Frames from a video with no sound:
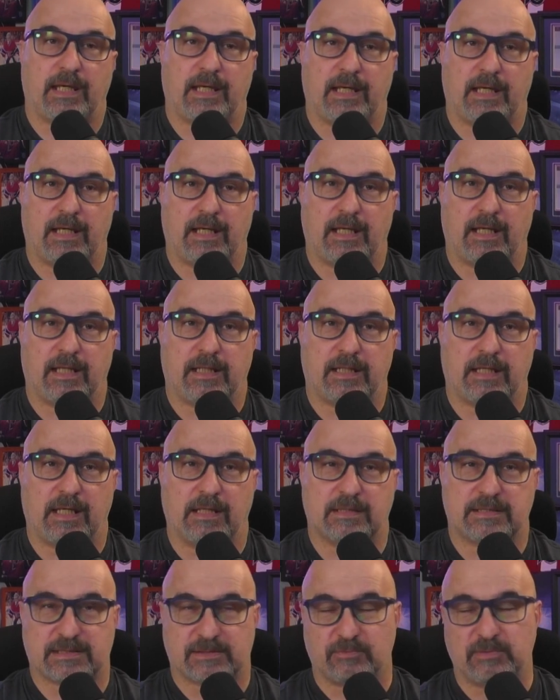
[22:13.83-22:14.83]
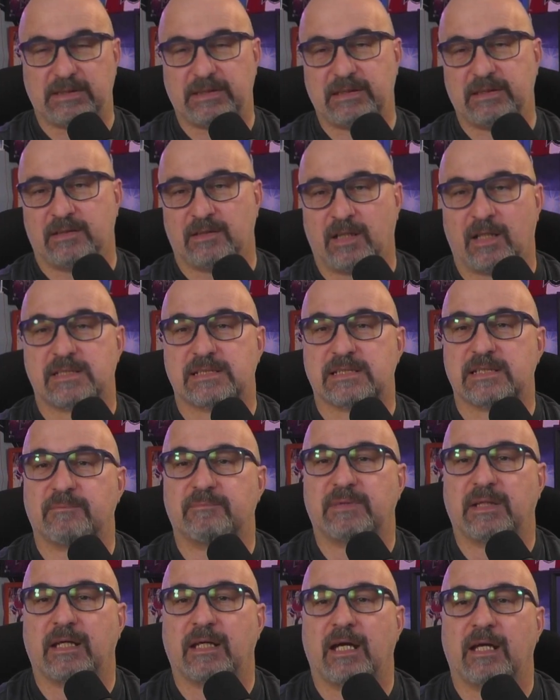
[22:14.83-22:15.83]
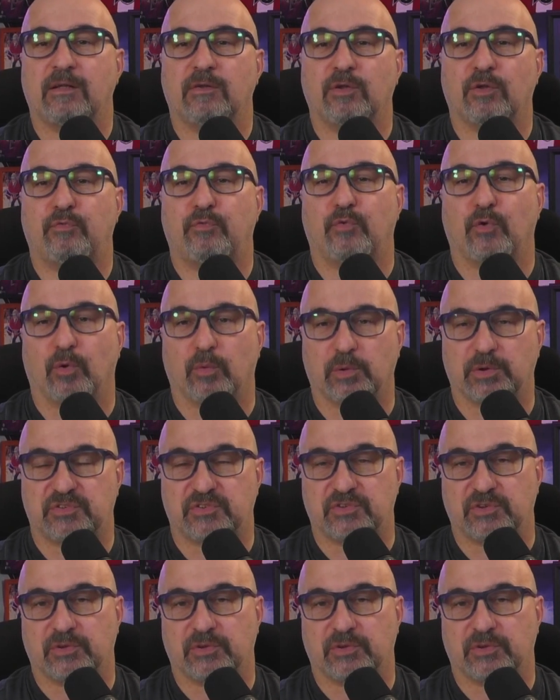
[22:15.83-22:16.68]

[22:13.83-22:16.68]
it's really not something I look forward to.